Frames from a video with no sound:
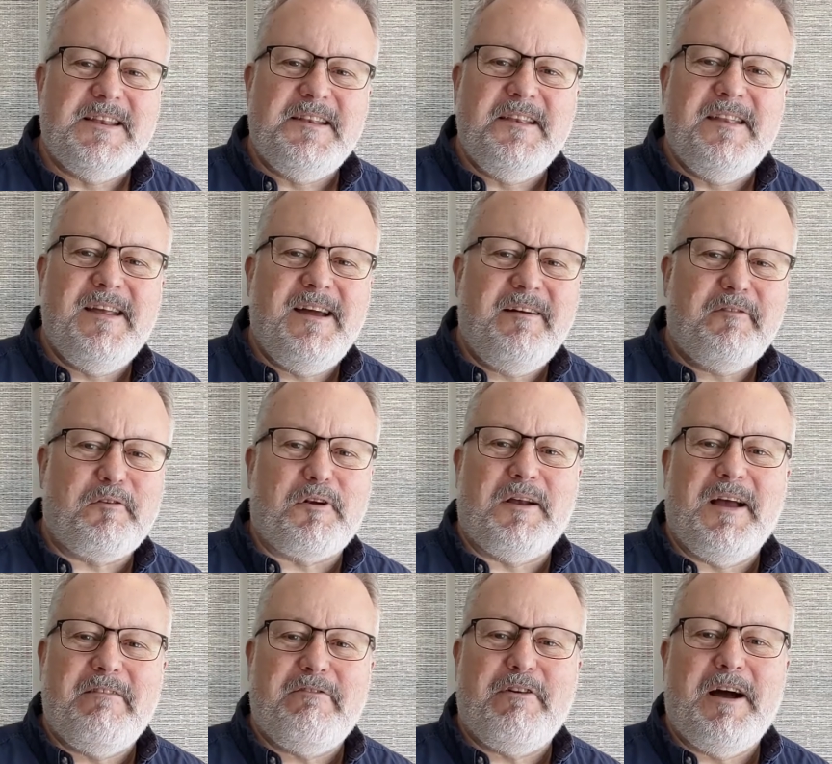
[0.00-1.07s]
never
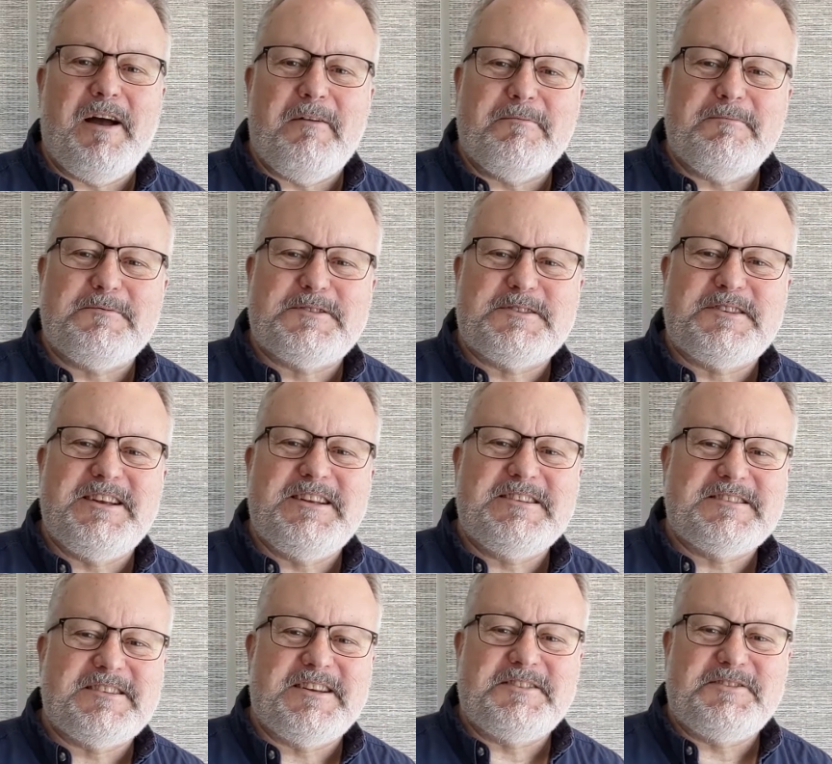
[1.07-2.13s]
have I seen
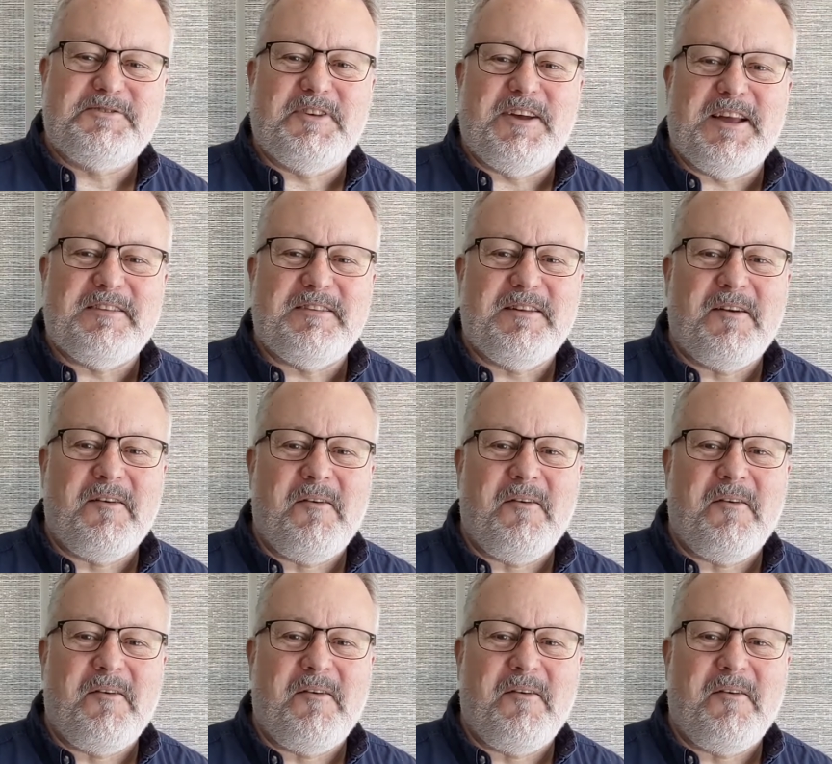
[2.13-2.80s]
such faith.